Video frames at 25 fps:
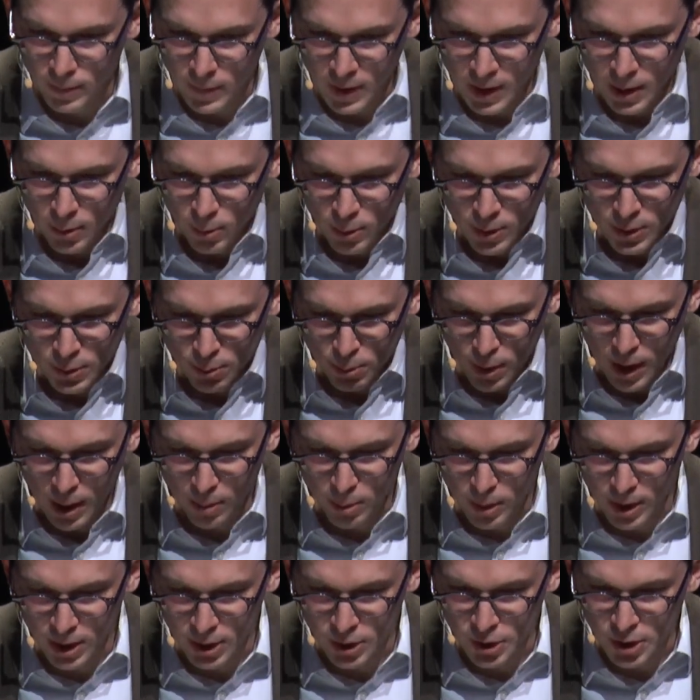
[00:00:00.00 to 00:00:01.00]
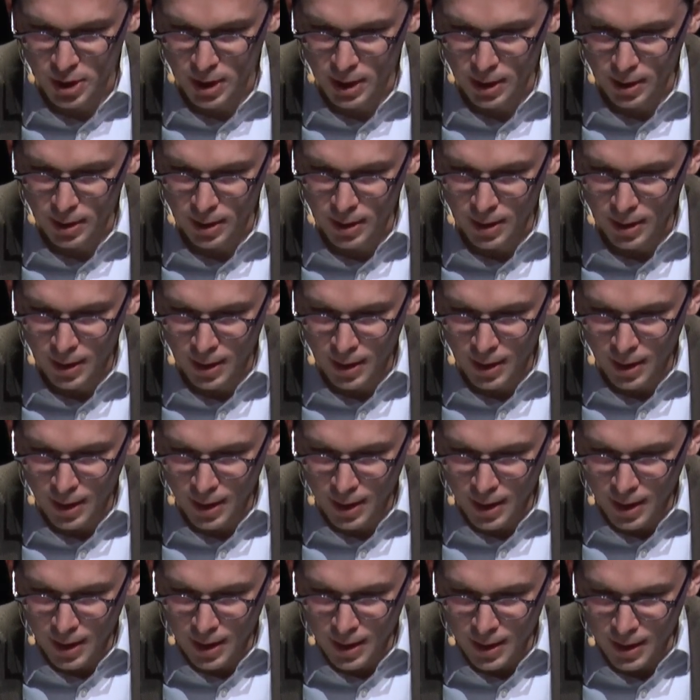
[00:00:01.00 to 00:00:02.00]
was published in
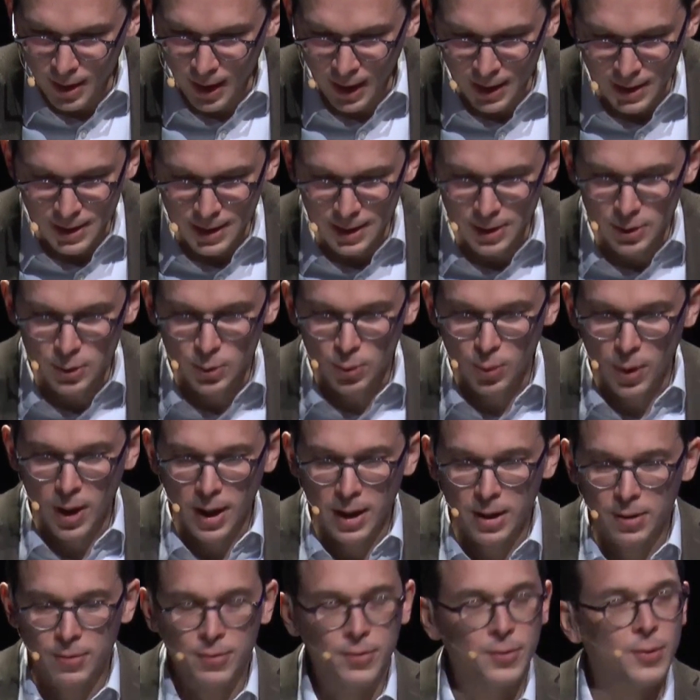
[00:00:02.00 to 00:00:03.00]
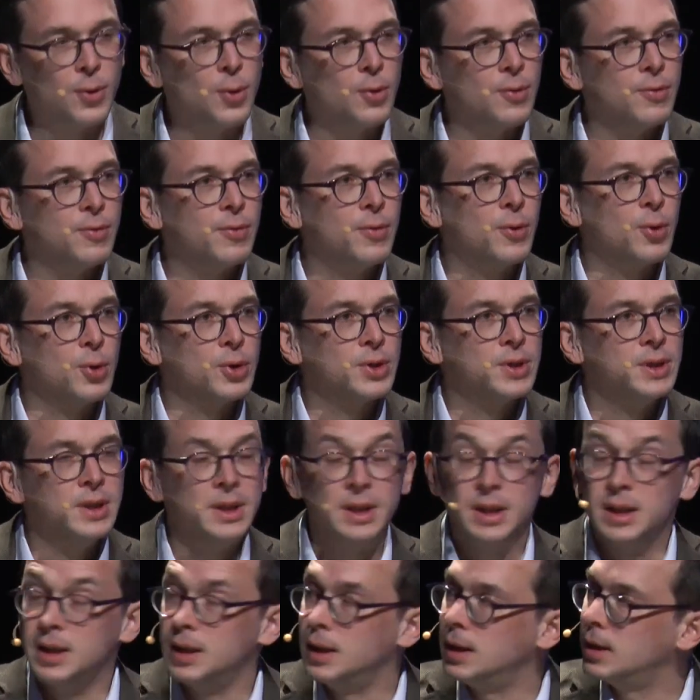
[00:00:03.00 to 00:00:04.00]
1912 for
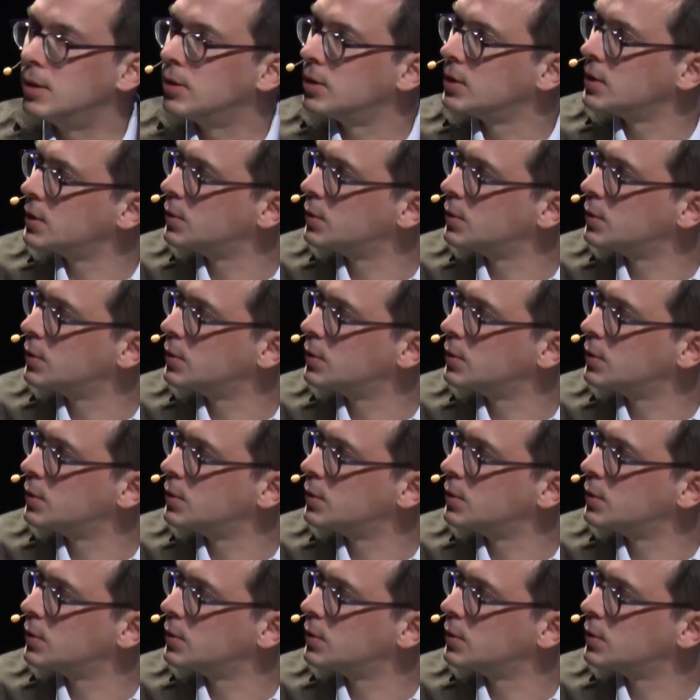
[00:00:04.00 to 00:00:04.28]
14 years,